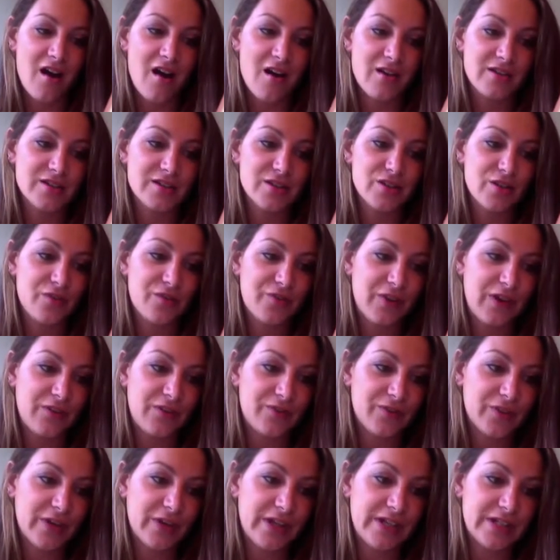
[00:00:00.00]

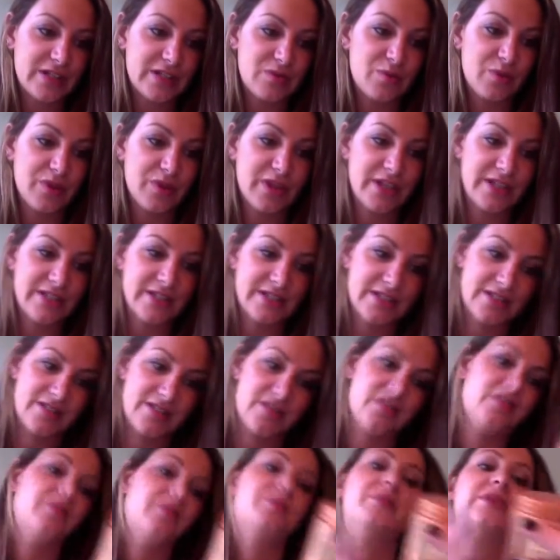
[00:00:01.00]
Sulfate-Free Smoothing
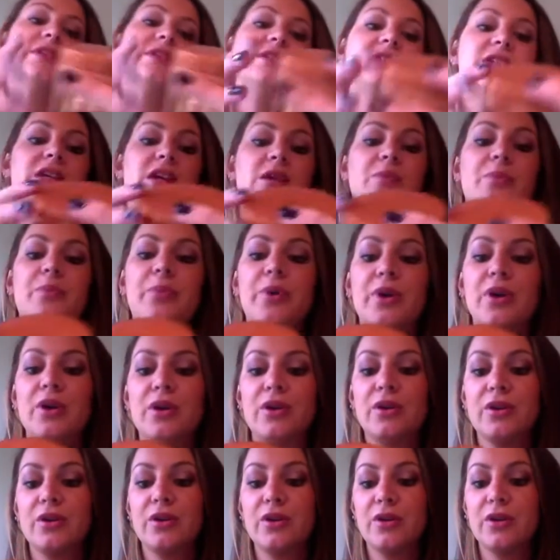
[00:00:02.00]
System
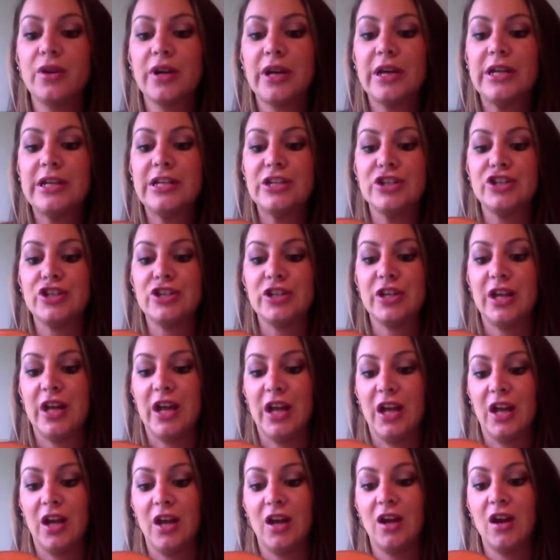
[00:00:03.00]
Deep
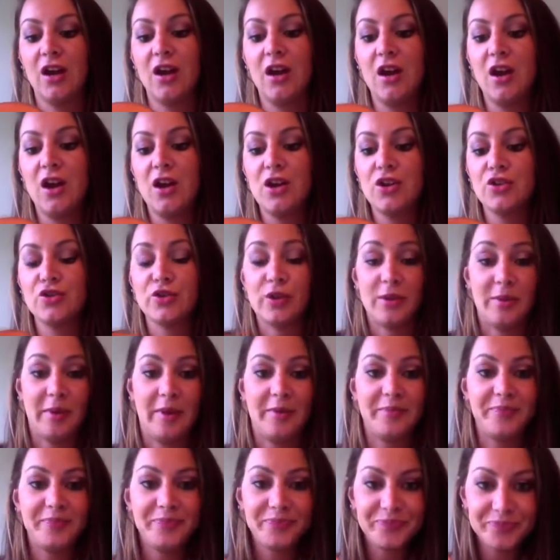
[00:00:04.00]
Conditioning
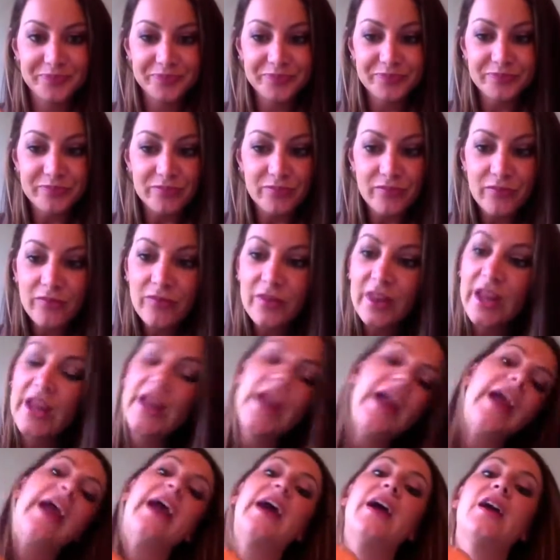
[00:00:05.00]
Treatment.
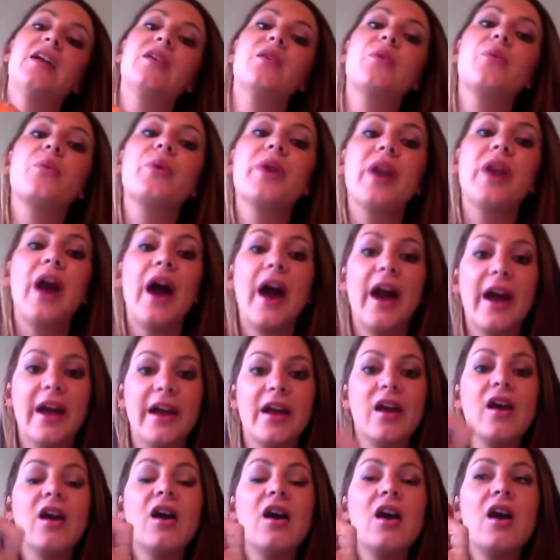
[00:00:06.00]
And what
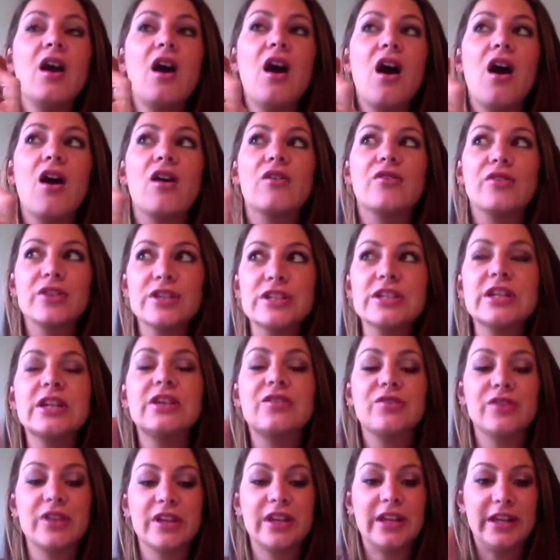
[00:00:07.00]
I
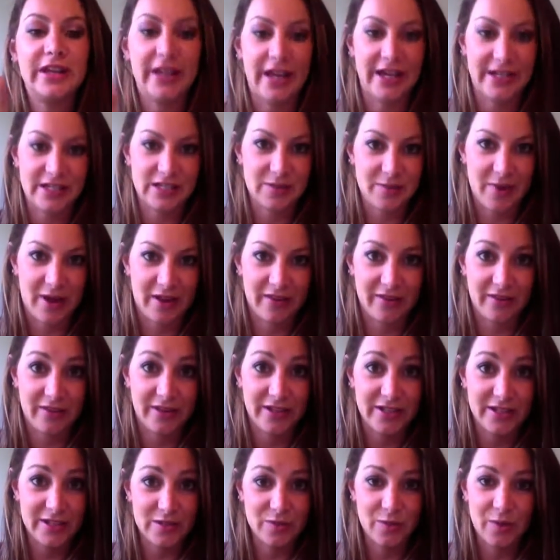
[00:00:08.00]
originally really liked
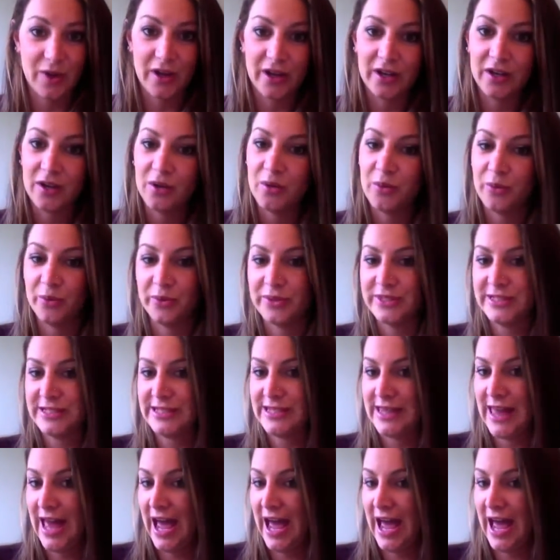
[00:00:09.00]
about this one